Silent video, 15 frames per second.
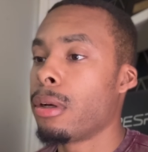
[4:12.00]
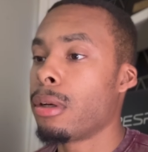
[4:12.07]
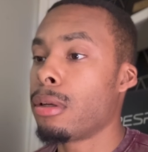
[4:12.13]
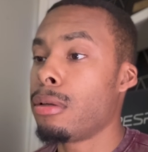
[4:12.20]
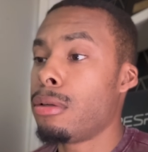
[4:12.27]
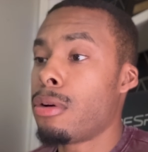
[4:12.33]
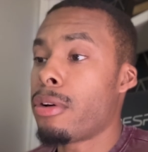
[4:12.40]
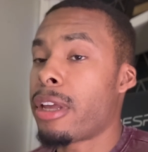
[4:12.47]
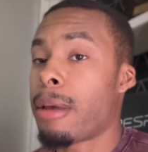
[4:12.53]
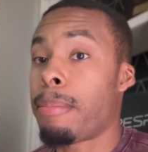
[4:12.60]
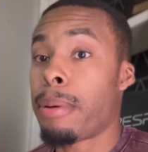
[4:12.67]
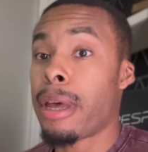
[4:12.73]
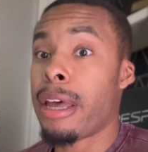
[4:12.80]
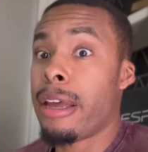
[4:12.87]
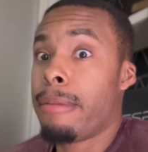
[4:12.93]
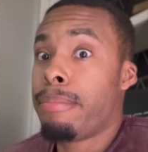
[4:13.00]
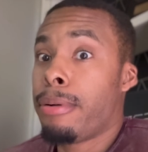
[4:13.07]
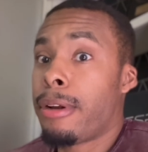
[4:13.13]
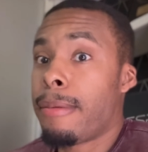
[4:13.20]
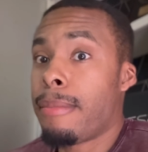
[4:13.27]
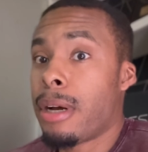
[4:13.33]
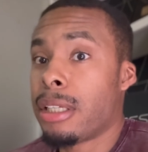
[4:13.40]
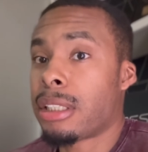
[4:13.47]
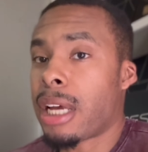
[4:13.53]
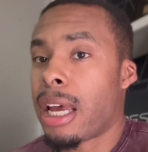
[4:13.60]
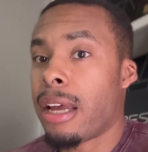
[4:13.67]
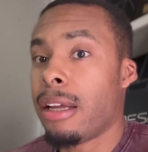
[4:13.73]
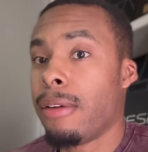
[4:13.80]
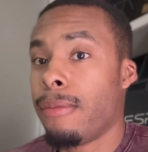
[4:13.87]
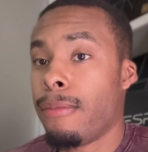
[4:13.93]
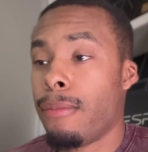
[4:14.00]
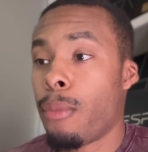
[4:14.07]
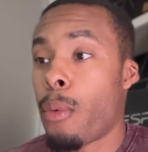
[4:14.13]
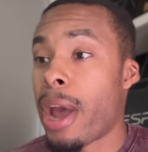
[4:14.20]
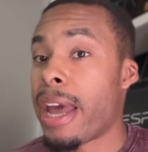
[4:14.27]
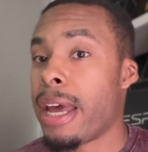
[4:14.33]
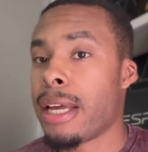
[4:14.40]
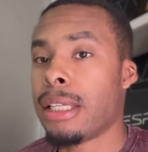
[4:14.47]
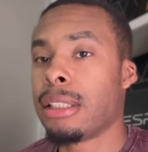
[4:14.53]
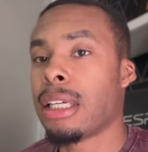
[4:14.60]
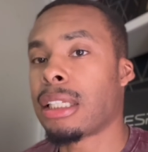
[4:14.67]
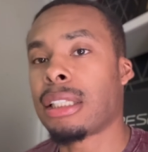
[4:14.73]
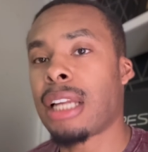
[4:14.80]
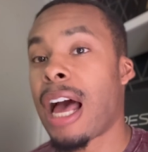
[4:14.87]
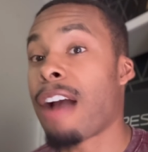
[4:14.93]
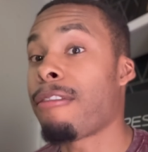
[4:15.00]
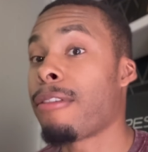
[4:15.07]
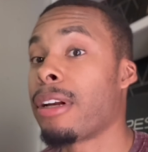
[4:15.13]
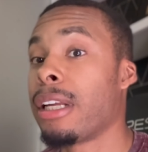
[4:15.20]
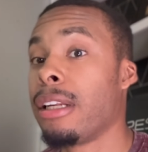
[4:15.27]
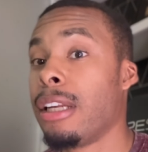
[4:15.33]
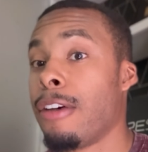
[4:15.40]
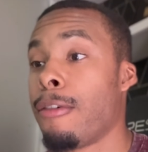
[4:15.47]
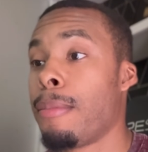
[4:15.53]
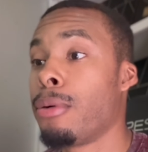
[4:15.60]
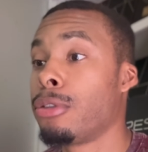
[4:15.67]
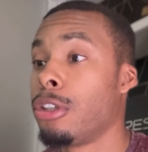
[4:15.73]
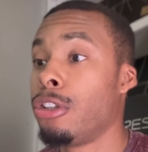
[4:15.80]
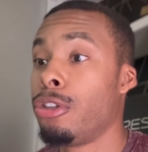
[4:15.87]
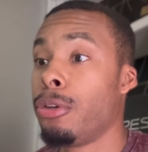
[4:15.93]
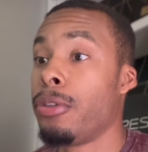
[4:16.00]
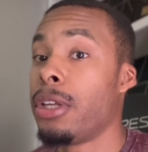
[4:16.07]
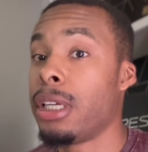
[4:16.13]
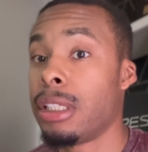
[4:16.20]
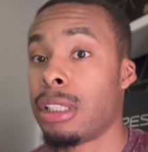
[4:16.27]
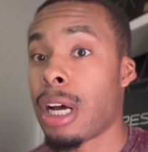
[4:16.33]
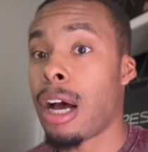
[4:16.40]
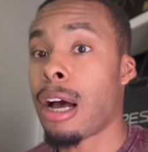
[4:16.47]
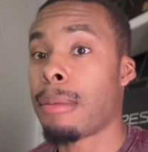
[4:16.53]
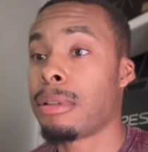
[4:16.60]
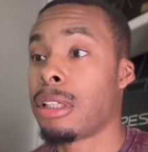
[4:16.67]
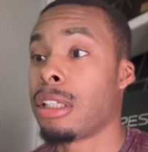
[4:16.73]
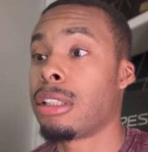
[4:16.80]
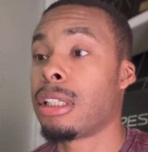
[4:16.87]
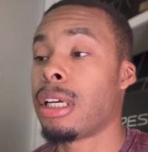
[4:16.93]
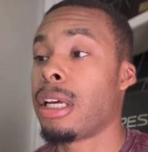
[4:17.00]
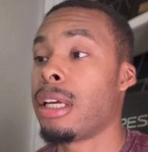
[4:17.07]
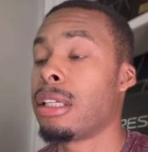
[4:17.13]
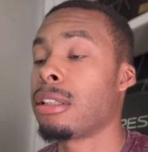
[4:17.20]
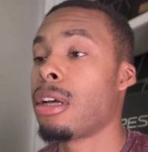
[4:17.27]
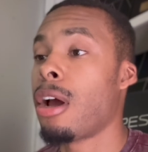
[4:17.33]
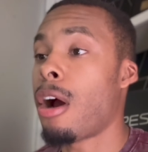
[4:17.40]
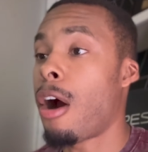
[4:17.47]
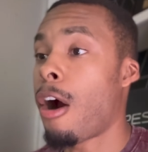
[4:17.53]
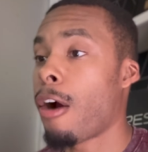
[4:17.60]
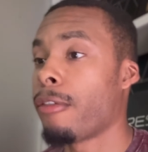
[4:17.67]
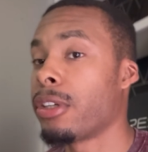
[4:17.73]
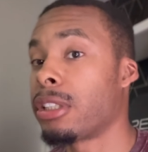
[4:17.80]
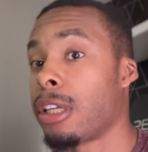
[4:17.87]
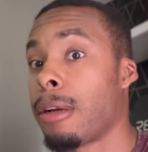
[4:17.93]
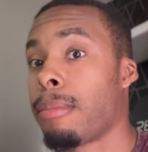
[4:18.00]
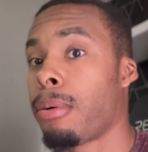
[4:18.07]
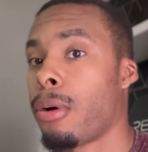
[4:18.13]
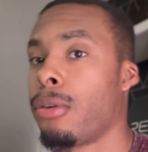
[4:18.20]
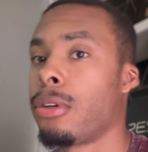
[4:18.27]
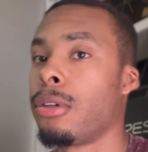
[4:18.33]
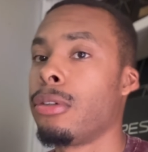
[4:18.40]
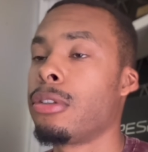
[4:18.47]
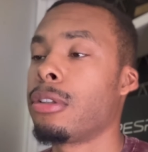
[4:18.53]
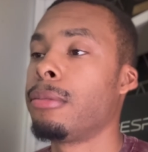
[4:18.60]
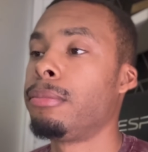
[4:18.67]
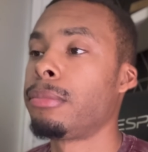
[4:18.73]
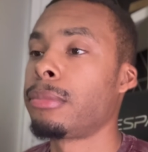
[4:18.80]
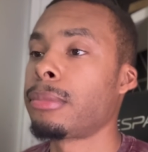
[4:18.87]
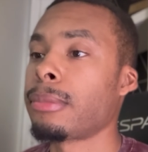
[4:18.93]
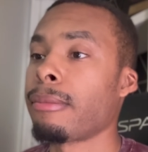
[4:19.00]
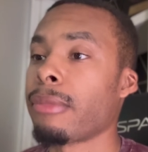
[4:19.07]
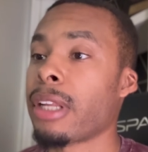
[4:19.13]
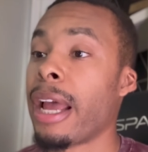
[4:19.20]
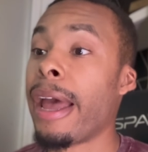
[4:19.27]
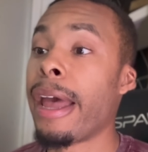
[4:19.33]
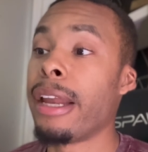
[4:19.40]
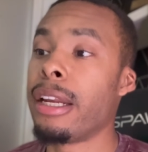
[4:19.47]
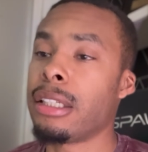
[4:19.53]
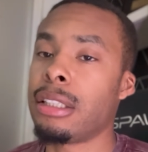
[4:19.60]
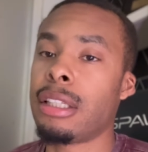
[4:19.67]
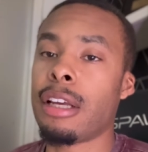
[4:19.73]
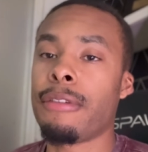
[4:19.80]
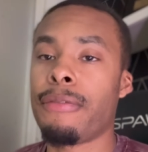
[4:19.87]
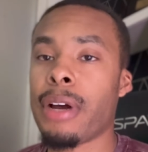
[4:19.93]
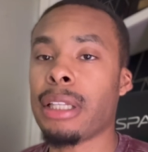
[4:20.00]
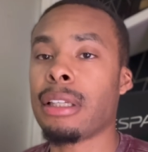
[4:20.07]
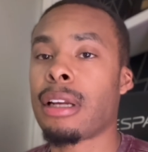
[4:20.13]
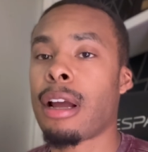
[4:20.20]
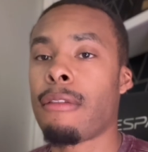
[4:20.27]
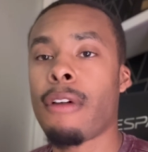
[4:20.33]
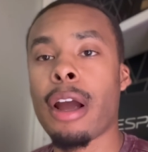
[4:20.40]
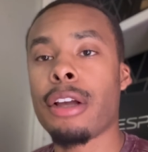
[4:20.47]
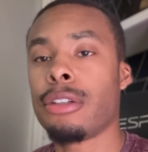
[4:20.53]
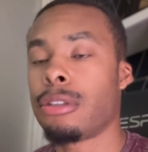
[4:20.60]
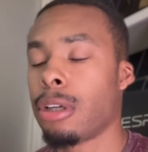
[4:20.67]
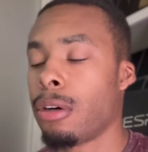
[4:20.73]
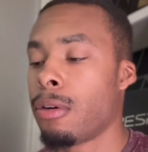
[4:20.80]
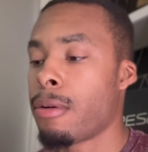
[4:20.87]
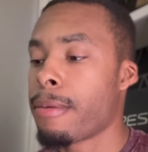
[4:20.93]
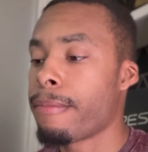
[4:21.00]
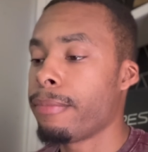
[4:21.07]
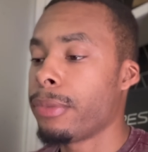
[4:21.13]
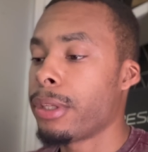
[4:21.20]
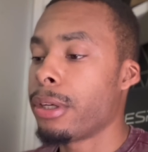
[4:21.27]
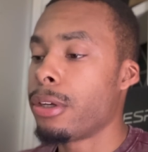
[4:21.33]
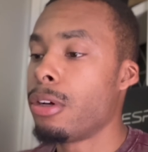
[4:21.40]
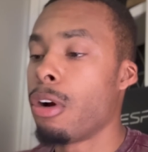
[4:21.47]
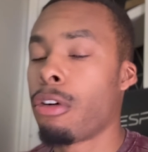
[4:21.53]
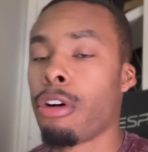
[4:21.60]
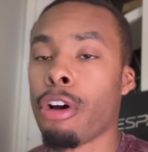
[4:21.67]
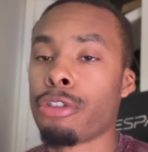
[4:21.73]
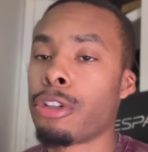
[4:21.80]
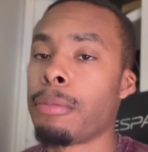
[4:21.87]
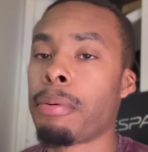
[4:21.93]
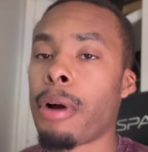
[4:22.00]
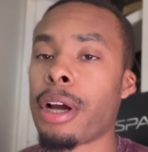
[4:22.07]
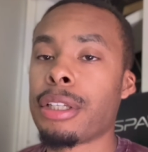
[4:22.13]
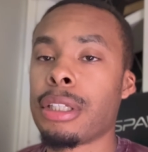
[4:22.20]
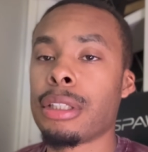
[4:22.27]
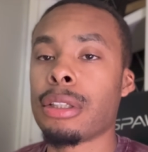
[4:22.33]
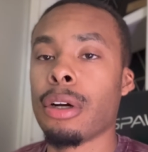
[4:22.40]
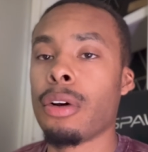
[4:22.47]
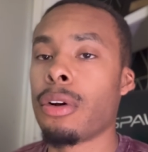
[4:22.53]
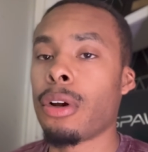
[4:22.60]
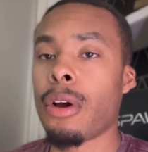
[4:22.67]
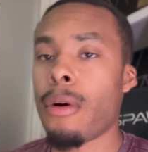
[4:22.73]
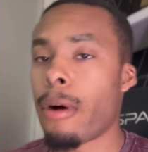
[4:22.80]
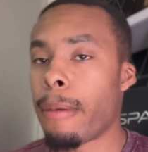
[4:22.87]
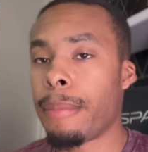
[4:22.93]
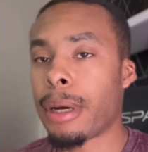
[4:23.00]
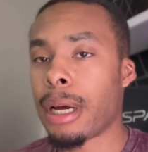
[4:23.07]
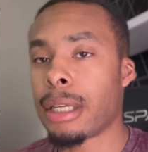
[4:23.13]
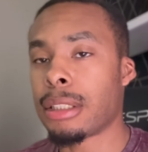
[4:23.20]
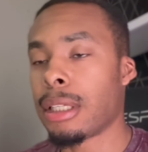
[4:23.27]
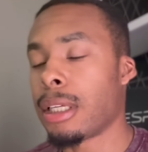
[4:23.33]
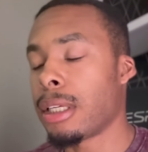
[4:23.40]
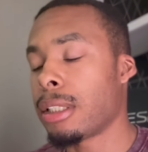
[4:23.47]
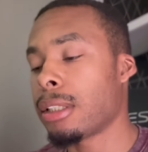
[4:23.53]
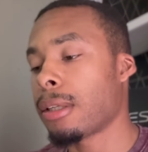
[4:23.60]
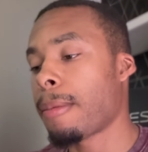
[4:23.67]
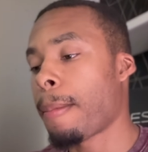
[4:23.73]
you know, get paid pretty much a wage that's not really livable to do these jobs, such as harvesting produce. And this is the effect of that, right? So, you know, grocery prices are going to go up because of this.